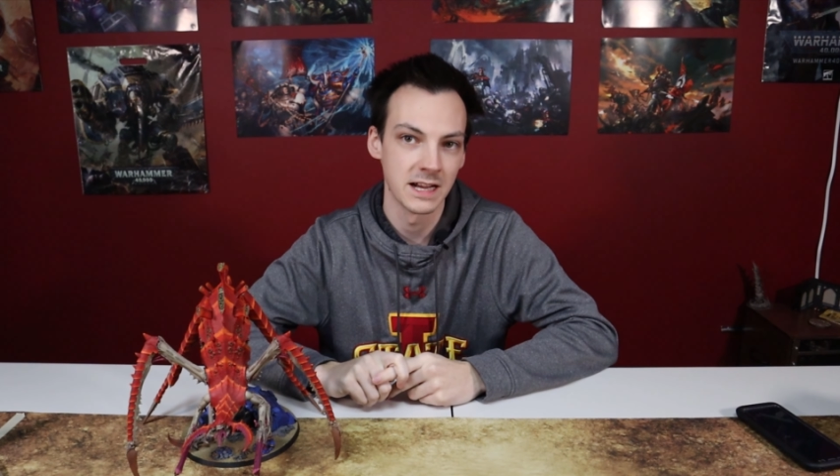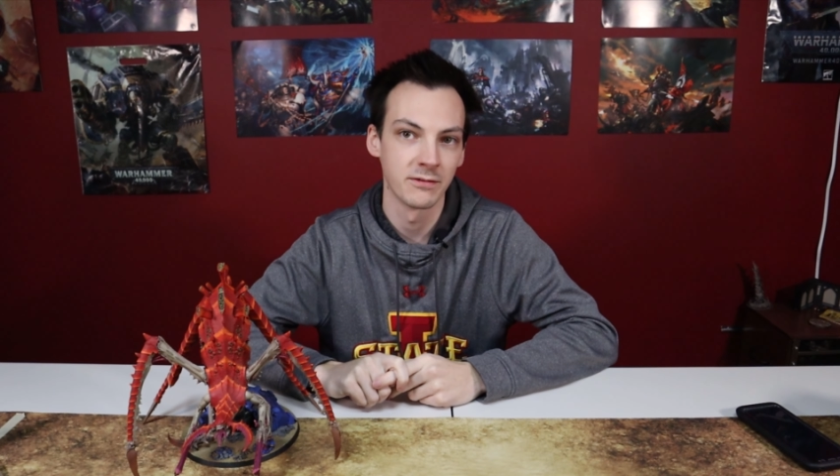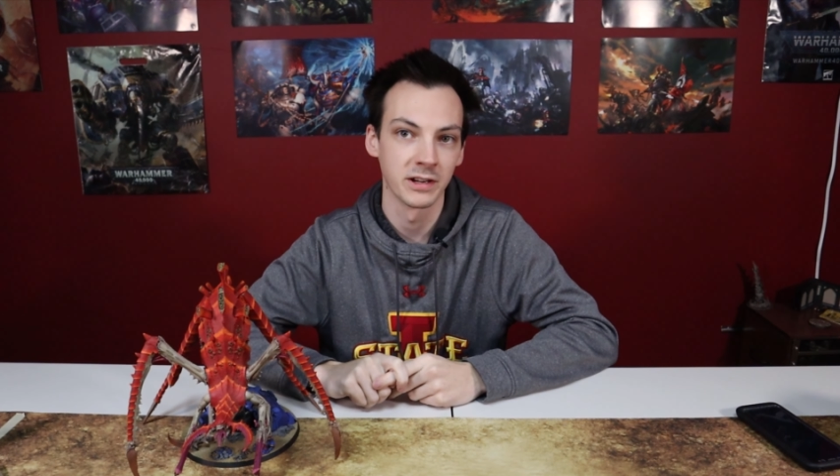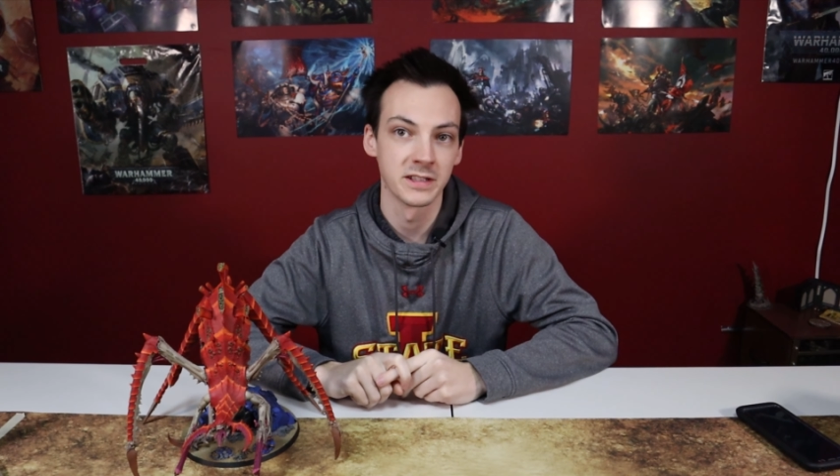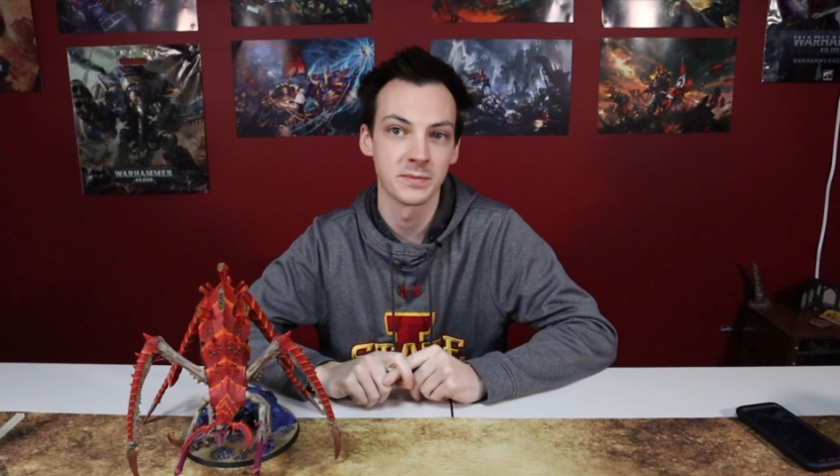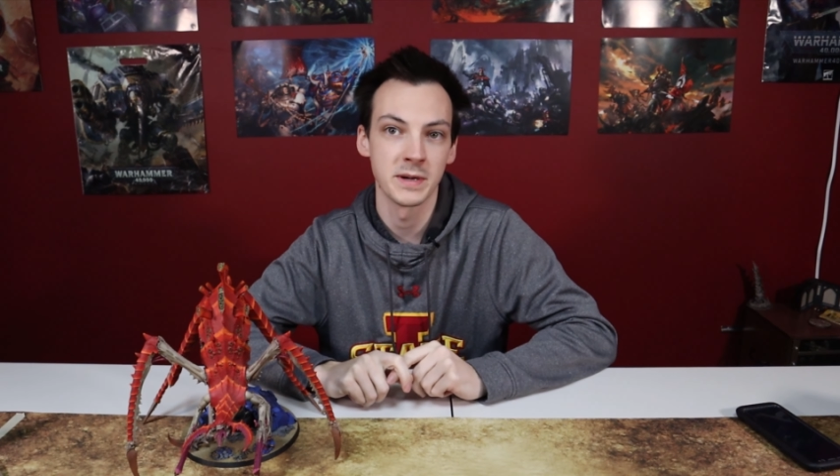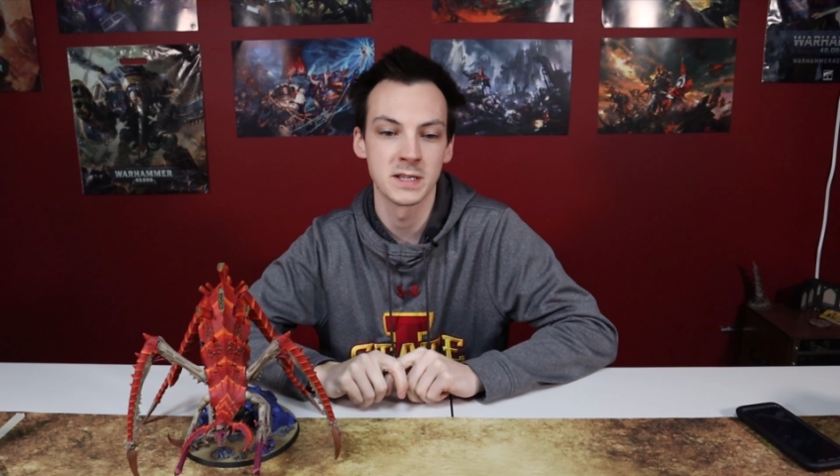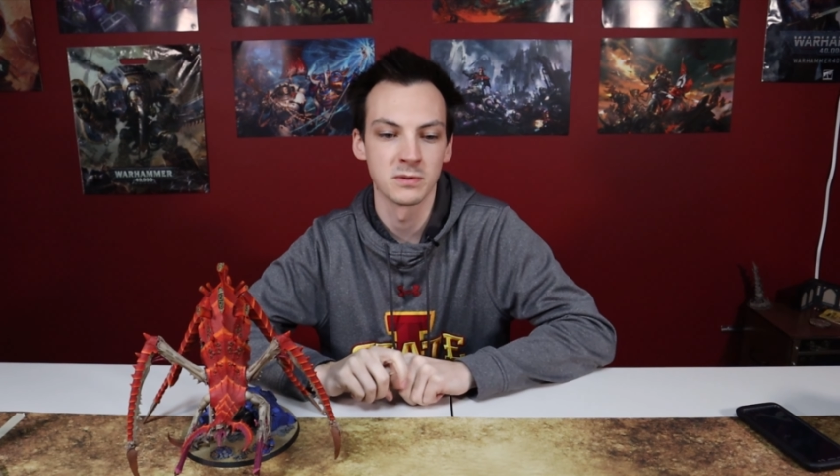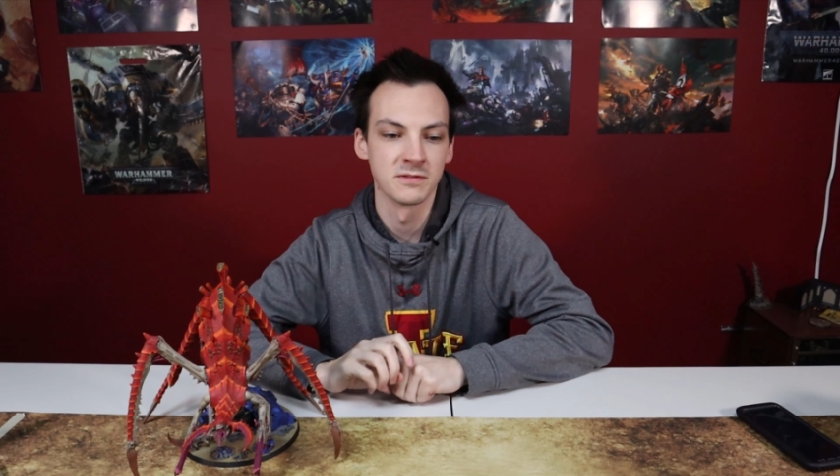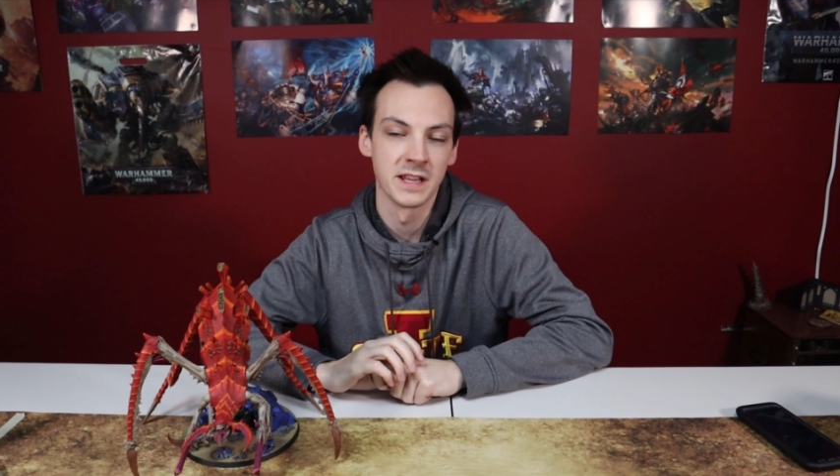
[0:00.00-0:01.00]
Can't forget the
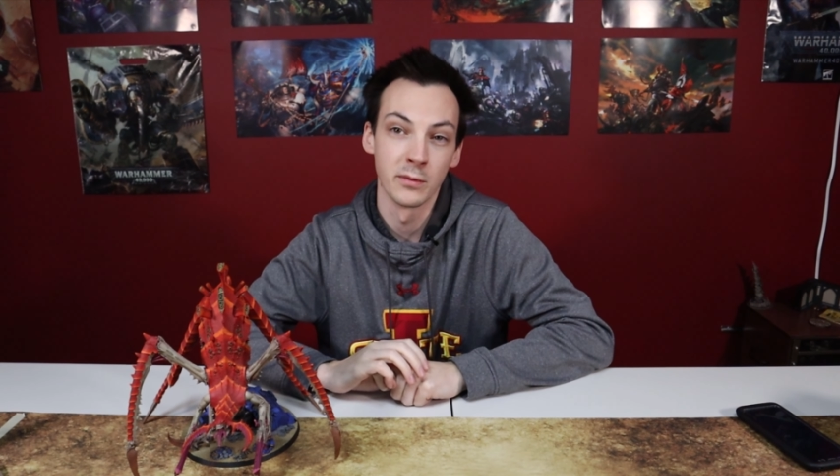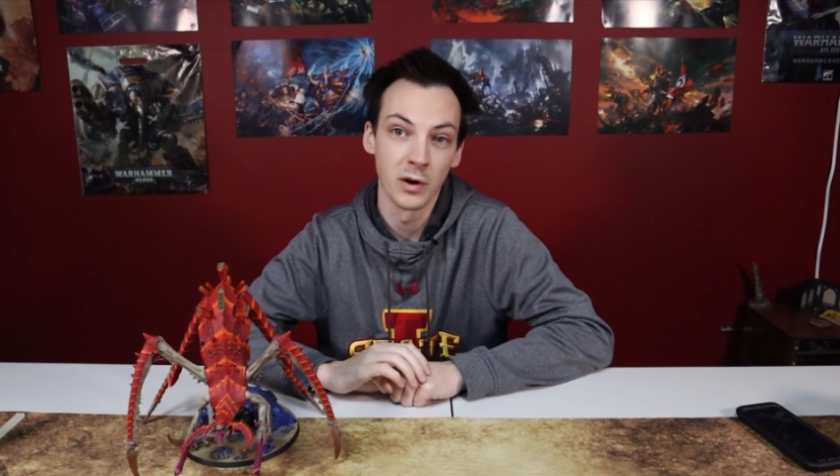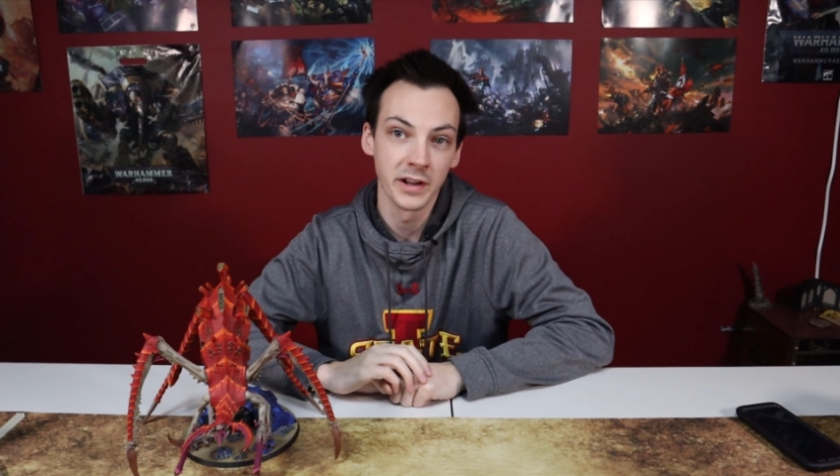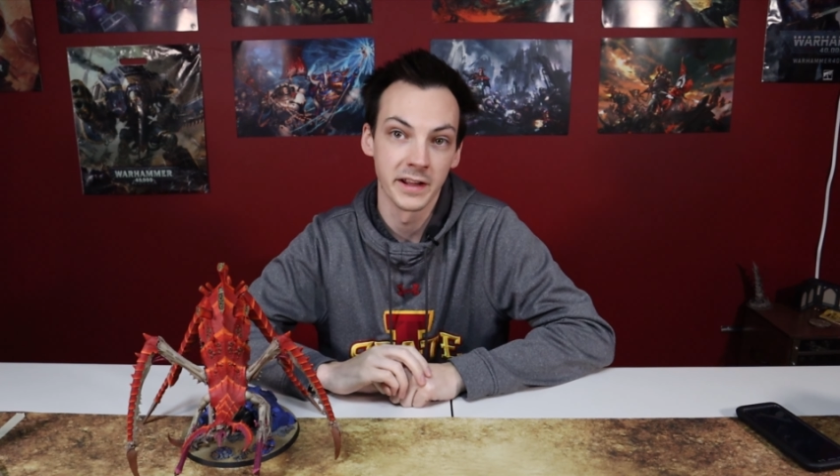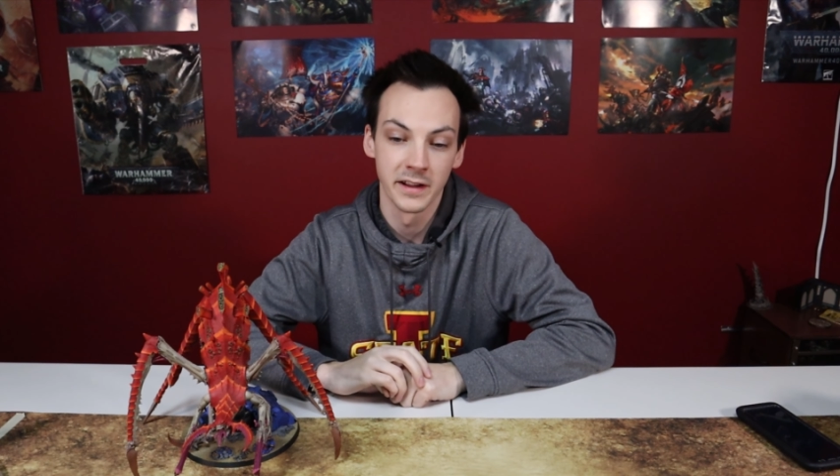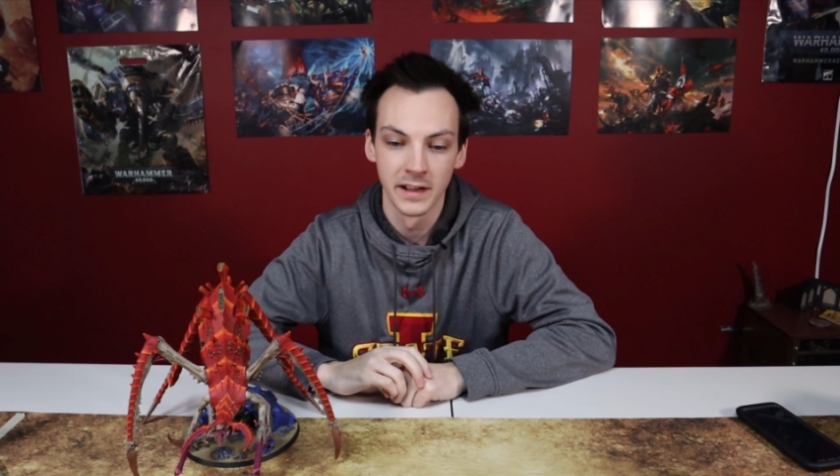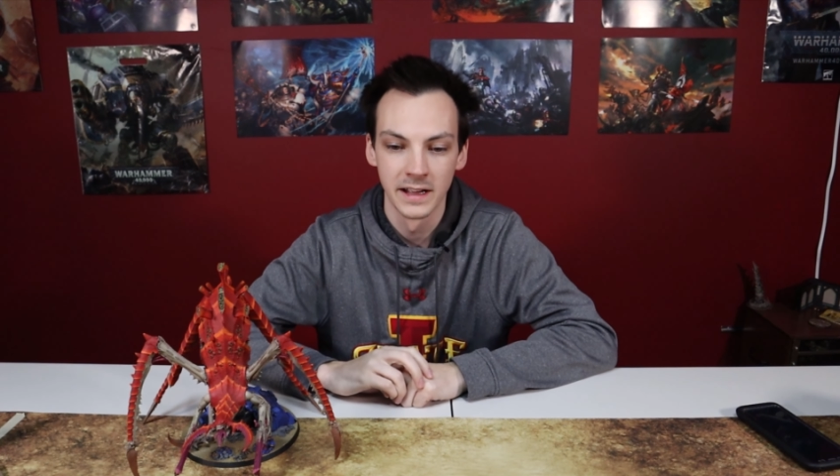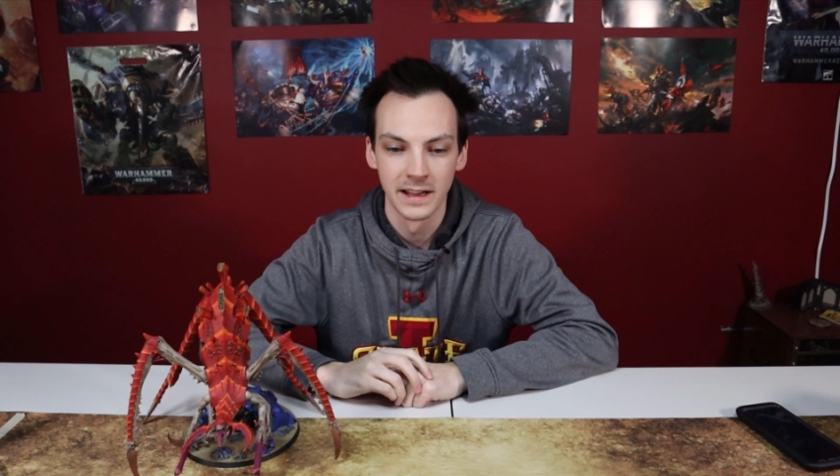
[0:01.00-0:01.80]
Space Wolves. They won it.